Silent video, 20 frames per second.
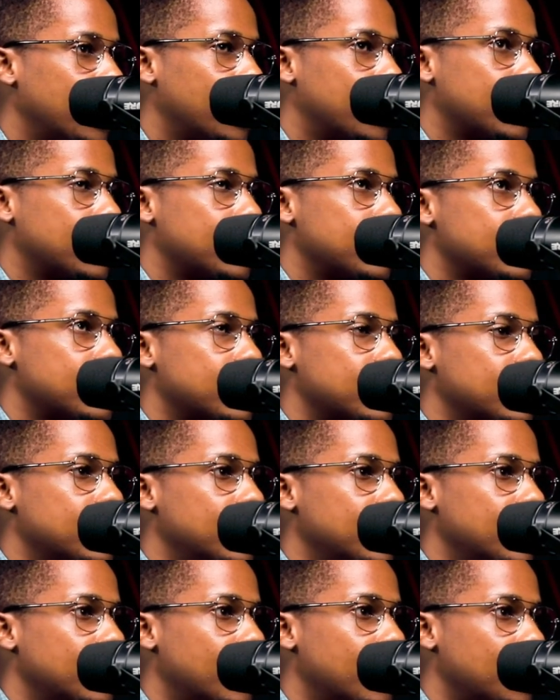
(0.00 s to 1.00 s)
And
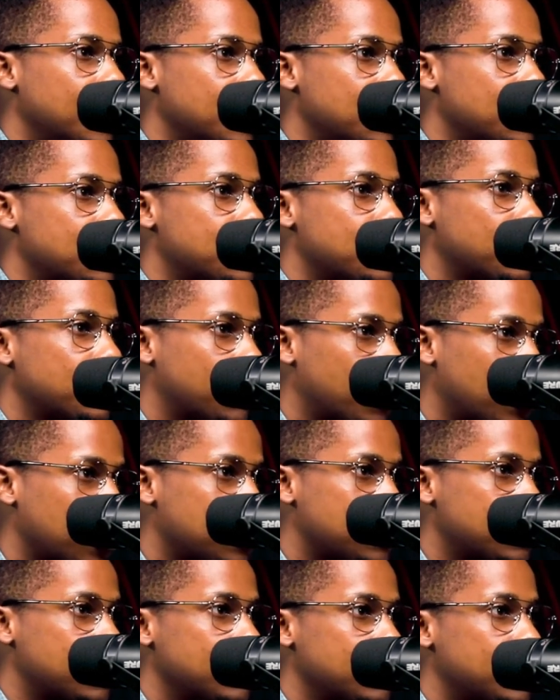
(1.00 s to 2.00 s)
I needed to
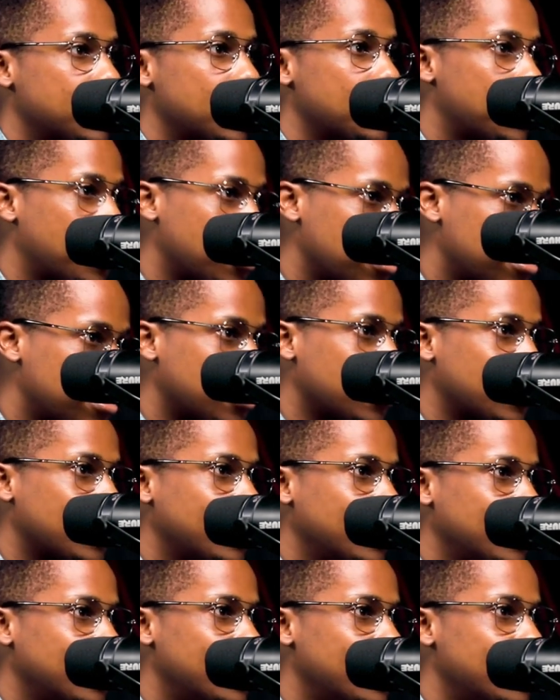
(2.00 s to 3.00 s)
fight day by
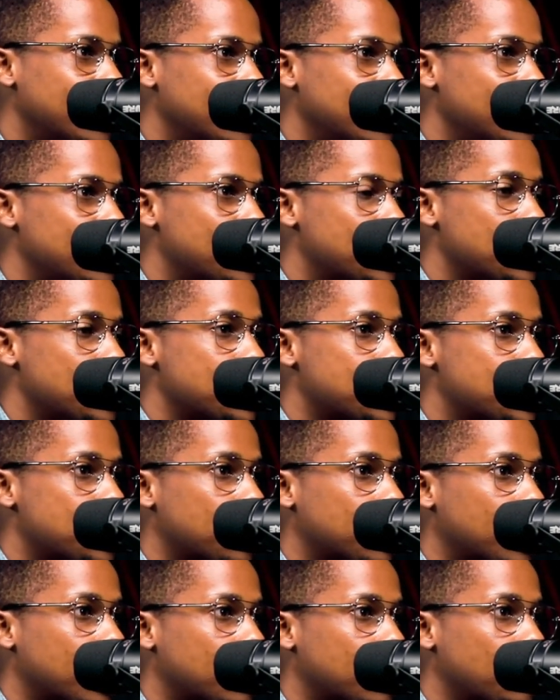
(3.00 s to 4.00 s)
day to
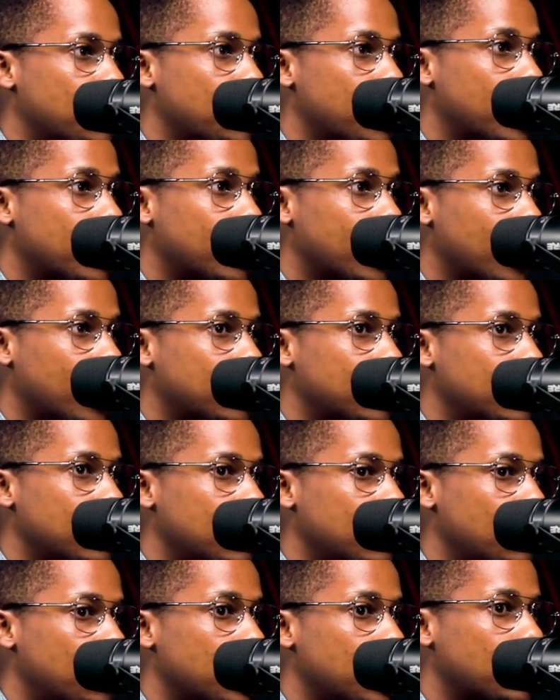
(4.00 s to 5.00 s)
ensure that when
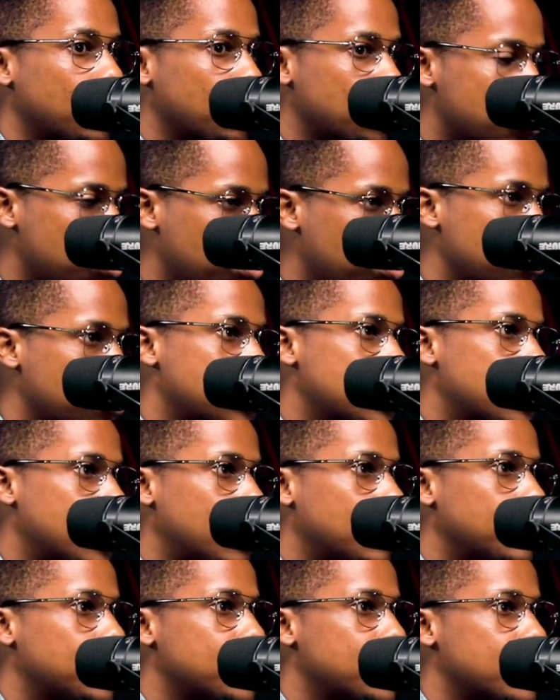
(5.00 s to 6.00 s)
those swords
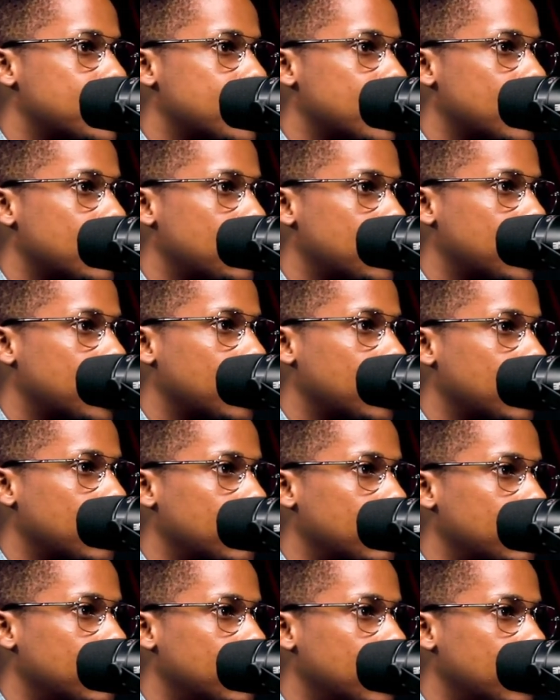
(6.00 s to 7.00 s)
come to say,
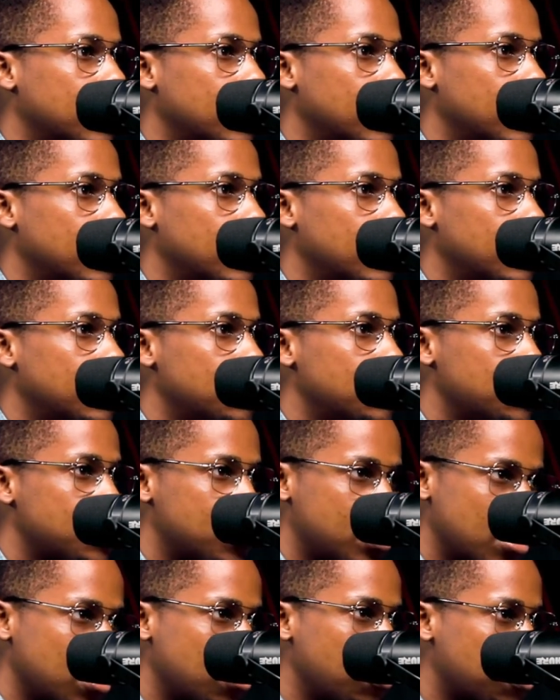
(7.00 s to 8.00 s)
okay, you
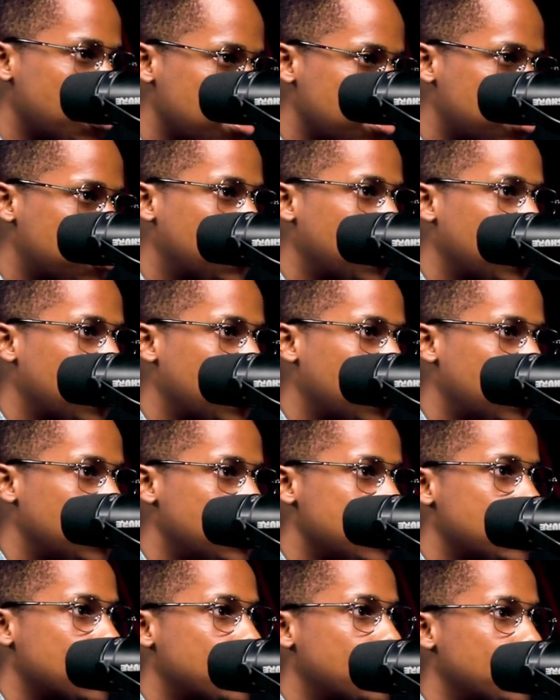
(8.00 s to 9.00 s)
say God is fair
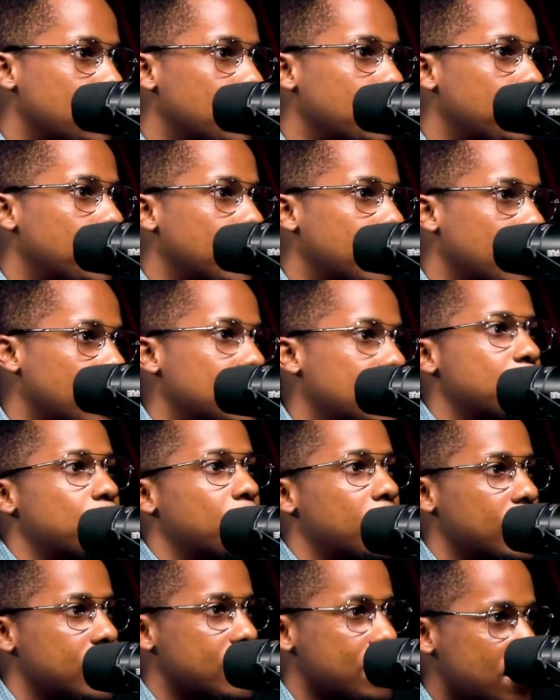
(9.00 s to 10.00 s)
and he's good, but X,
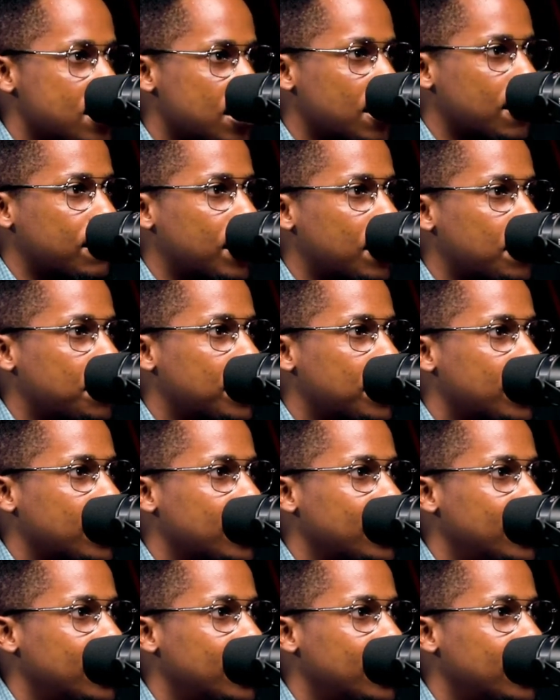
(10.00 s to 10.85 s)
Y, and Z have happened.